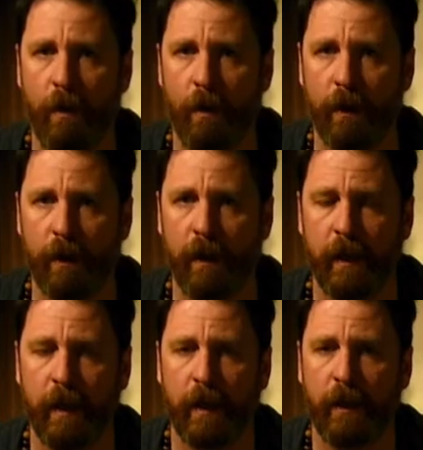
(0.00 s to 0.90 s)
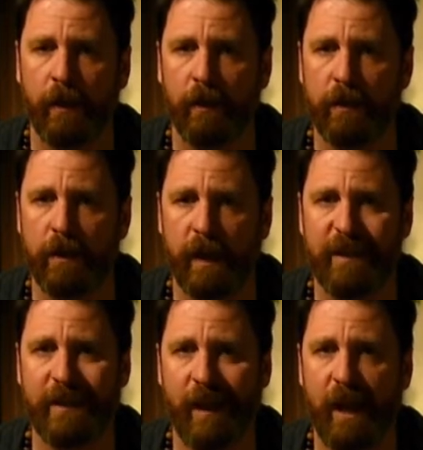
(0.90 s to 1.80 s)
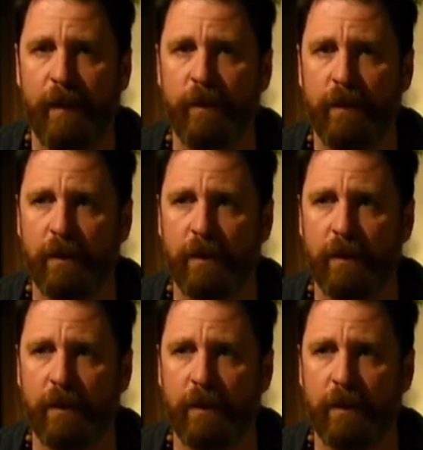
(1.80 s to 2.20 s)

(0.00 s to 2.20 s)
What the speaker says: cord, it's time to